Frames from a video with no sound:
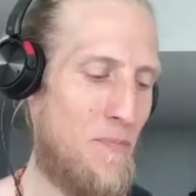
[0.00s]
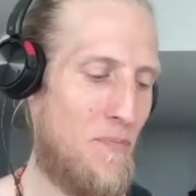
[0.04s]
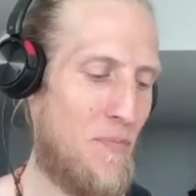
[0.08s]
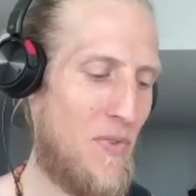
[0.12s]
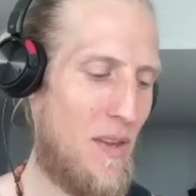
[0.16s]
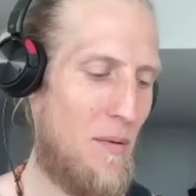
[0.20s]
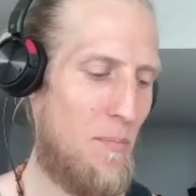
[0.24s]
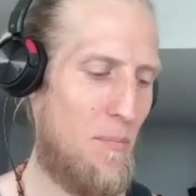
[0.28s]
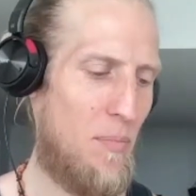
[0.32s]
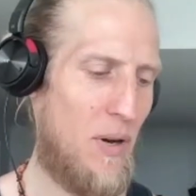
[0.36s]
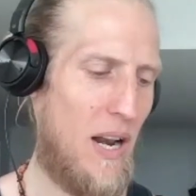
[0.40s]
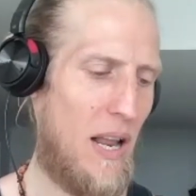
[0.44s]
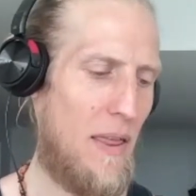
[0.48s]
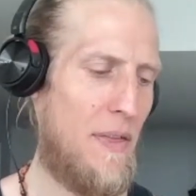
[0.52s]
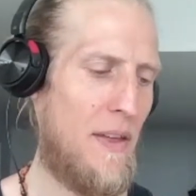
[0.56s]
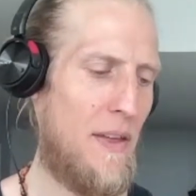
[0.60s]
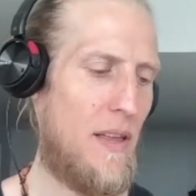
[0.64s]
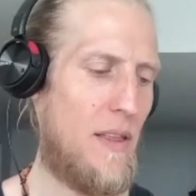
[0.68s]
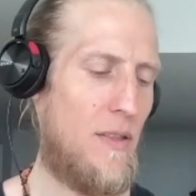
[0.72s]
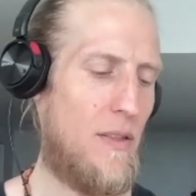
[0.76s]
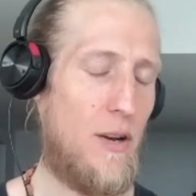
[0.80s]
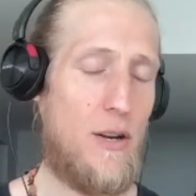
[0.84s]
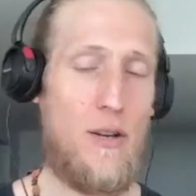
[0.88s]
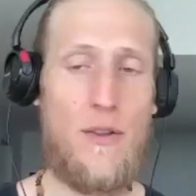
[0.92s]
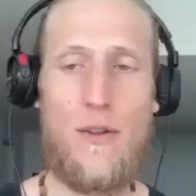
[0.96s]
but I think
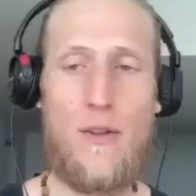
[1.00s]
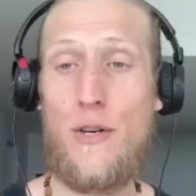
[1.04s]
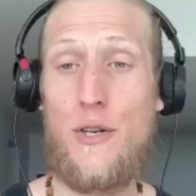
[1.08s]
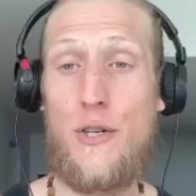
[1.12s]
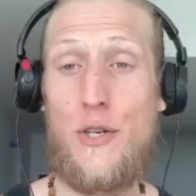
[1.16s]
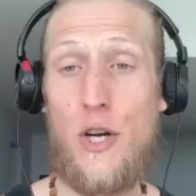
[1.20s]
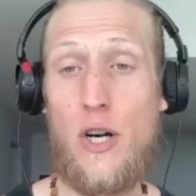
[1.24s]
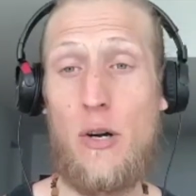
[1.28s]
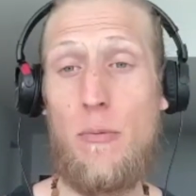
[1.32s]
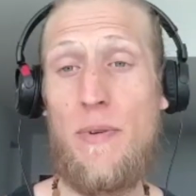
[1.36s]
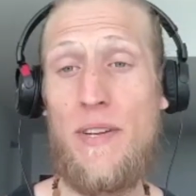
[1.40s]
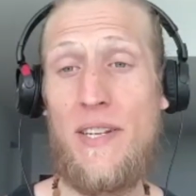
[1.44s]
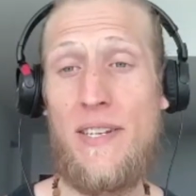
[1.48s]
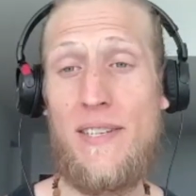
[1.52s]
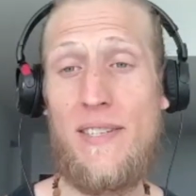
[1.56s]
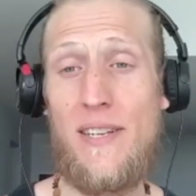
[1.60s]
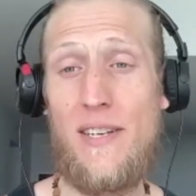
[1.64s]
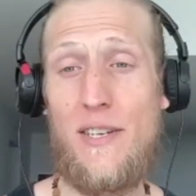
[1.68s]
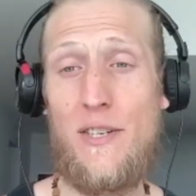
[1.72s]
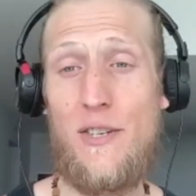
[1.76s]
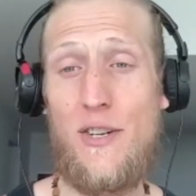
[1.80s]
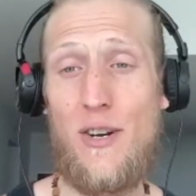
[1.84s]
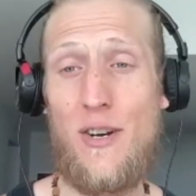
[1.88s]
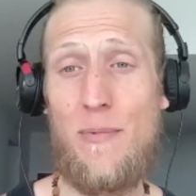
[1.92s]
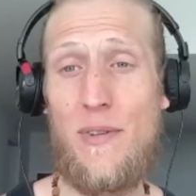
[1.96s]
they're, they're Germans and
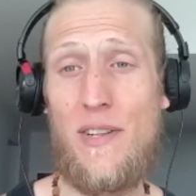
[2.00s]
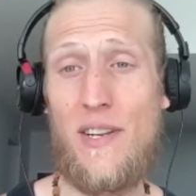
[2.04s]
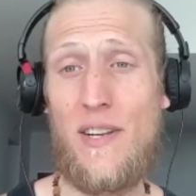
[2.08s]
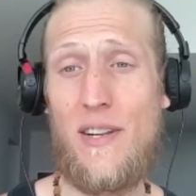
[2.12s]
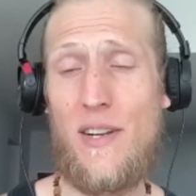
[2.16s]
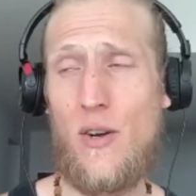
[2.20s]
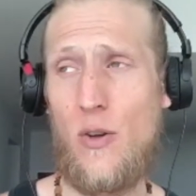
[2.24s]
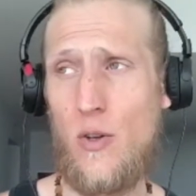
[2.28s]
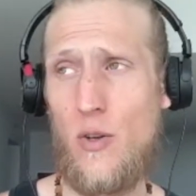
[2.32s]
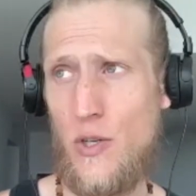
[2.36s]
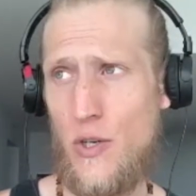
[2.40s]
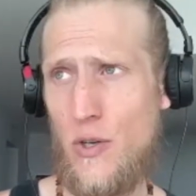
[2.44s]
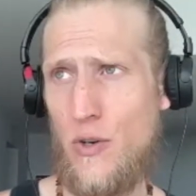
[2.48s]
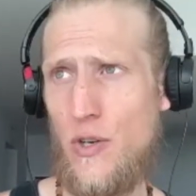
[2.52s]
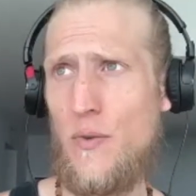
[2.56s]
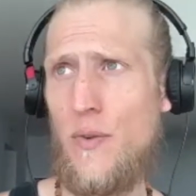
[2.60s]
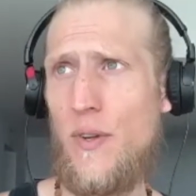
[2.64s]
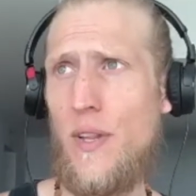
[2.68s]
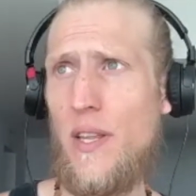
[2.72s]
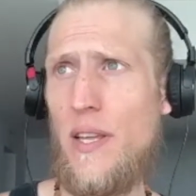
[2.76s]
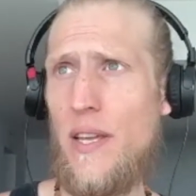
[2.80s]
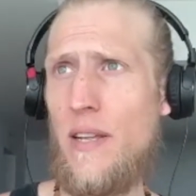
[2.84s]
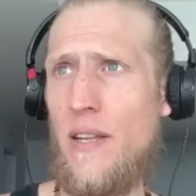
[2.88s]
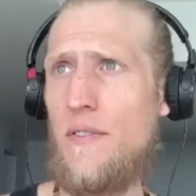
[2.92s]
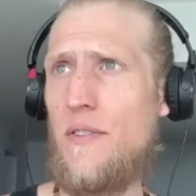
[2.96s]
German culture is
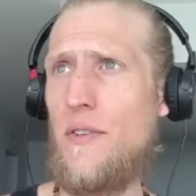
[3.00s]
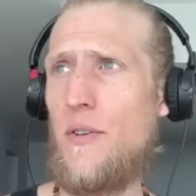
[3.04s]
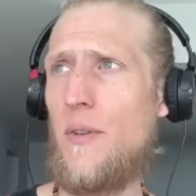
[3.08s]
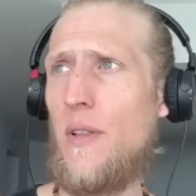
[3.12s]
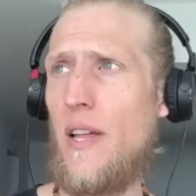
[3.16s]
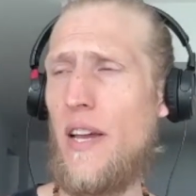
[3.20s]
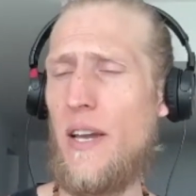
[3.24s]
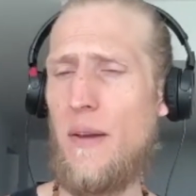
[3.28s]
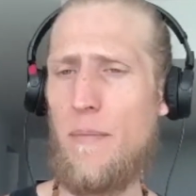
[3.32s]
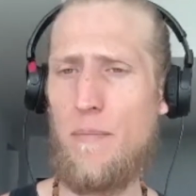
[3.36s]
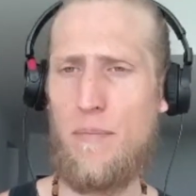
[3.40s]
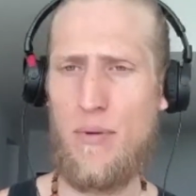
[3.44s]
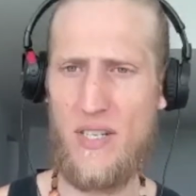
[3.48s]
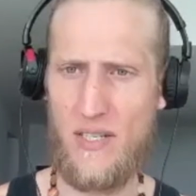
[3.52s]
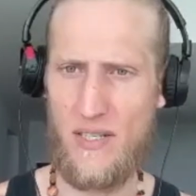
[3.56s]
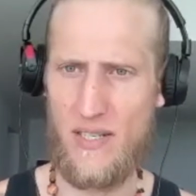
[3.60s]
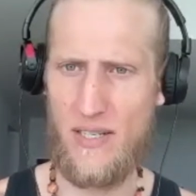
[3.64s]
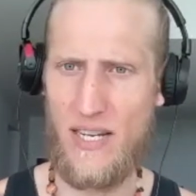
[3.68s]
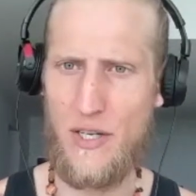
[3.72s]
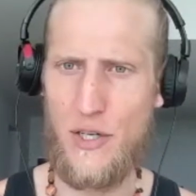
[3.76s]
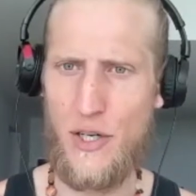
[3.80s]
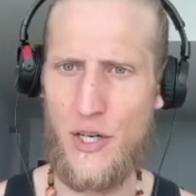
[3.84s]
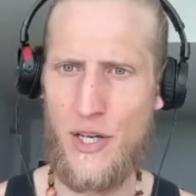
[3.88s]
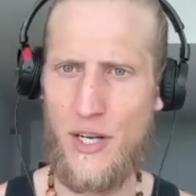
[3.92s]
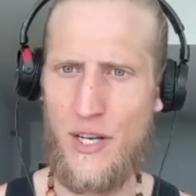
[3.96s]
really into like
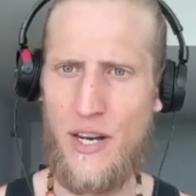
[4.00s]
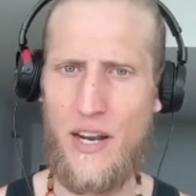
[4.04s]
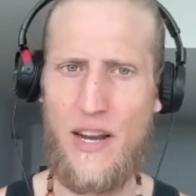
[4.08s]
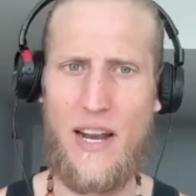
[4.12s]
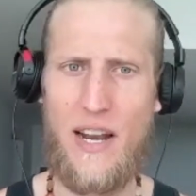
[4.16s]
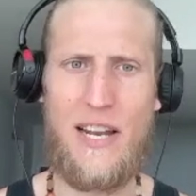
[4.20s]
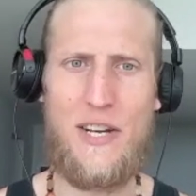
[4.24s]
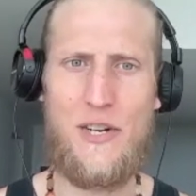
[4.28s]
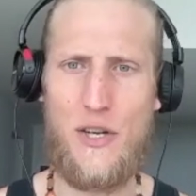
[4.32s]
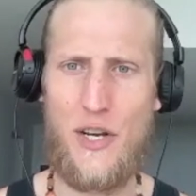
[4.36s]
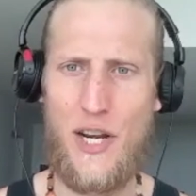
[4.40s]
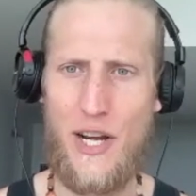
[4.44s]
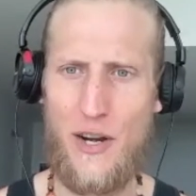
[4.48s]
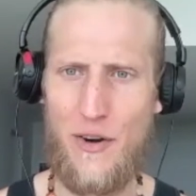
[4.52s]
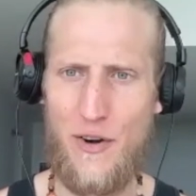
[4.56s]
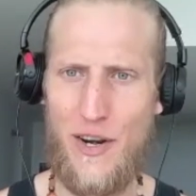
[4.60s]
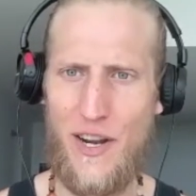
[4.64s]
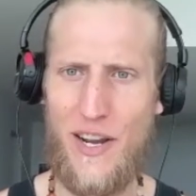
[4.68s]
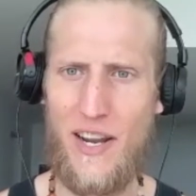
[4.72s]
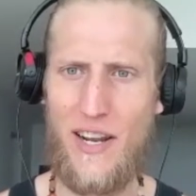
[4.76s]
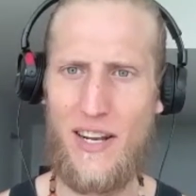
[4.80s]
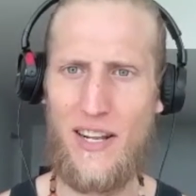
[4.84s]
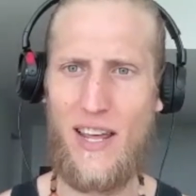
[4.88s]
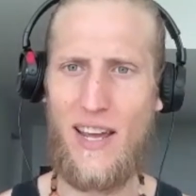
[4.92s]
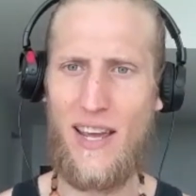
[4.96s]
precision and engineering
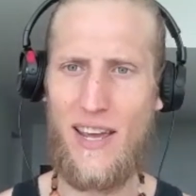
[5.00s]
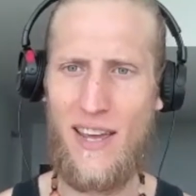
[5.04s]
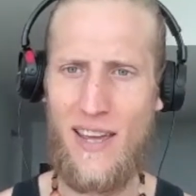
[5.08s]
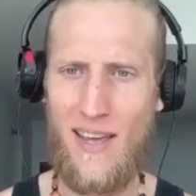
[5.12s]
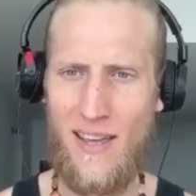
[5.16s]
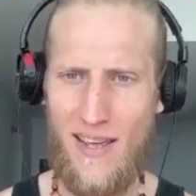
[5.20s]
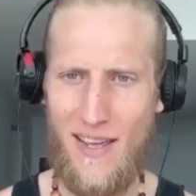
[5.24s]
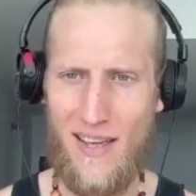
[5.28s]
and like